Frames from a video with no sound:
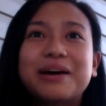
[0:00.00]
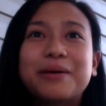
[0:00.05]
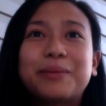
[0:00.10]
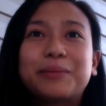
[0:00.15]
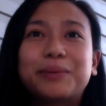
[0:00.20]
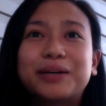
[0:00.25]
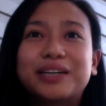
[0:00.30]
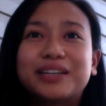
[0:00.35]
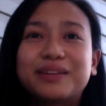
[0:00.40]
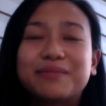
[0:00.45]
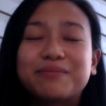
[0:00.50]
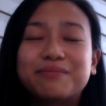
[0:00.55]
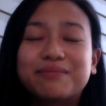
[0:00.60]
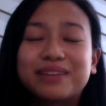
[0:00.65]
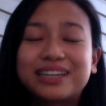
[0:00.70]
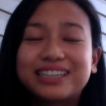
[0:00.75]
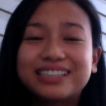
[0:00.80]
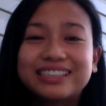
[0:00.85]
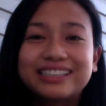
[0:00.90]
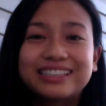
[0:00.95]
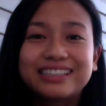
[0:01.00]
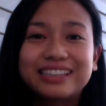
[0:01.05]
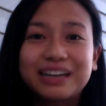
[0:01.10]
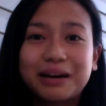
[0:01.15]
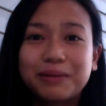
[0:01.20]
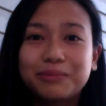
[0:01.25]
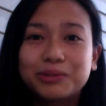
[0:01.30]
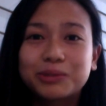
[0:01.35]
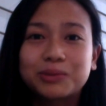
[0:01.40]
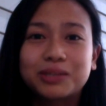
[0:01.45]
But medicine
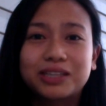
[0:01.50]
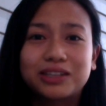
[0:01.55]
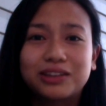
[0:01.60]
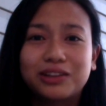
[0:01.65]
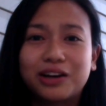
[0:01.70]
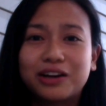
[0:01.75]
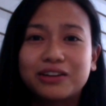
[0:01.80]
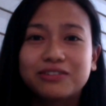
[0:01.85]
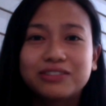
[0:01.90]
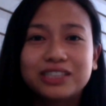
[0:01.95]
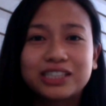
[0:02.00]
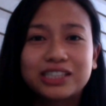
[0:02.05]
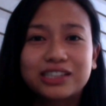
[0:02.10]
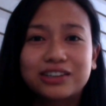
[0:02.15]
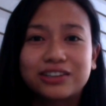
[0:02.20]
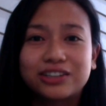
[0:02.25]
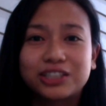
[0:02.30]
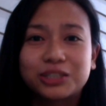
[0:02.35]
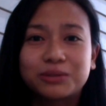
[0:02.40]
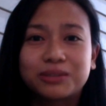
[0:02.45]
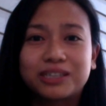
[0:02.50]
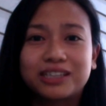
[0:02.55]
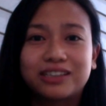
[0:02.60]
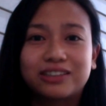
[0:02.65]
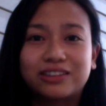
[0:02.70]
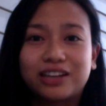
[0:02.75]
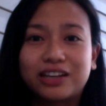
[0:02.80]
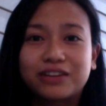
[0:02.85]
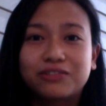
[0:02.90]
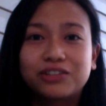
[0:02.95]
comes with a lot of discouragement and a
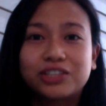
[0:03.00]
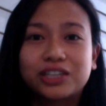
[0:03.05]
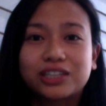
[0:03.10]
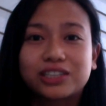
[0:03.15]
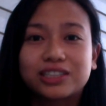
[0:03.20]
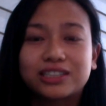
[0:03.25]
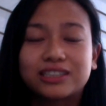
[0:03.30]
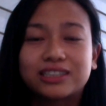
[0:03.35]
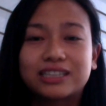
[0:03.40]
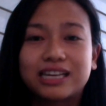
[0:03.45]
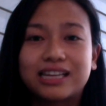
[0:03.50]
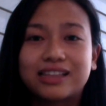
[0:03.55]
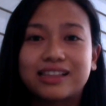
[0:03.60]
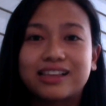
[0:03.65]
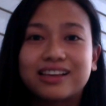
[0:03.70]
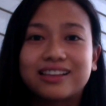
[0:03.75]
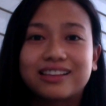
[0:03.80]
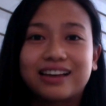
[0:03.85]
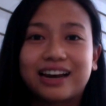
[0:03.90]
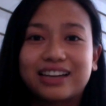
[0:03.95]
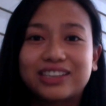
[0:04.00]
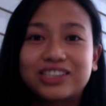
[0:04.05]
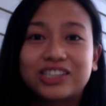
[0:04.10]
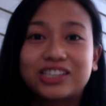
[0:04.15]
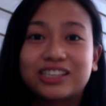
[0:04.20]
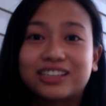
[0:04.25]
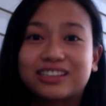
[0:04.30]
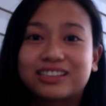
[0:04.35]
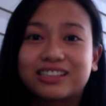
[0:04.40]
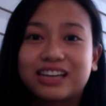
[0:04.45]
lot of rejections, and that's
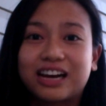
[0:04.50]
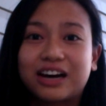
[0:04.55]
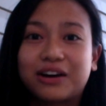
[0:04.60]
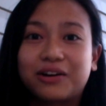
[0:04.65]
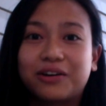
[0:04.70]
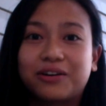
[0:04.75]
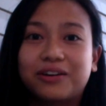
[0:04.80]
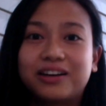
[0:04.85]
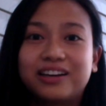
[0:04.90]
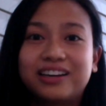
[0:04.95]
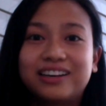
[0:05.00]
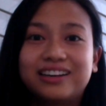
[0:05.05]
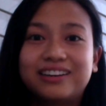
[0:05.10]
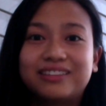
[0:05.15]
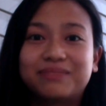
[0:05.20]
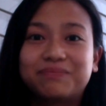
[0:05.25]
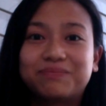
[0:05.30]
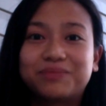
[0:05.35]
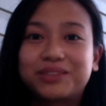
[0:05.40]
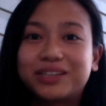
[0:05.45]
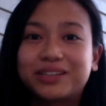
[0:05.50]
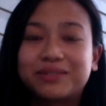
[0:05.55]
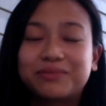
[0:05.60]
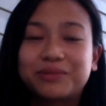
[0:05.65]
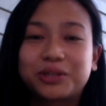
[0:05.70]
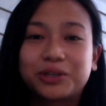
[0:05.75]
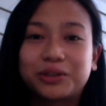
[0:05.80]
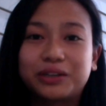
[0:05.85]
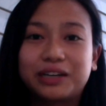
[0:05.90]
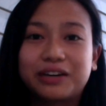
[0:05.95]
just how the
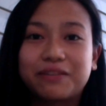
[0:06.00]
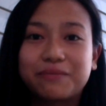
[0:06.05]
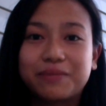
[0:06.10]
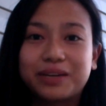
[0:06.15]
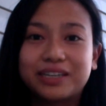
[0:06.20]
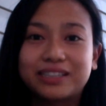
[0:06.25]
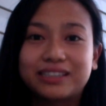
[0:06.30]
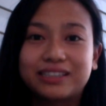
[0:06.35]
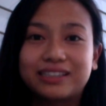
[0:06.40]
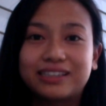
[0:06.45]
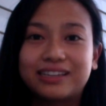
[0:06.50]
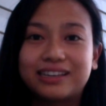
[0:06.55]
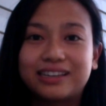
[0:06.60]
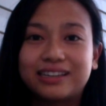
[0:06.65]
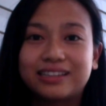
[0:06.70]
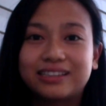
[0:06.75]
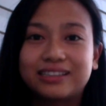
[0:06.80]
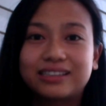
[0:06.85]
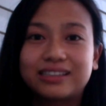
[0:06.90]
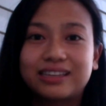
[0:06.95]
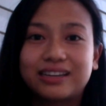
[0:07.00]
career of medicine is,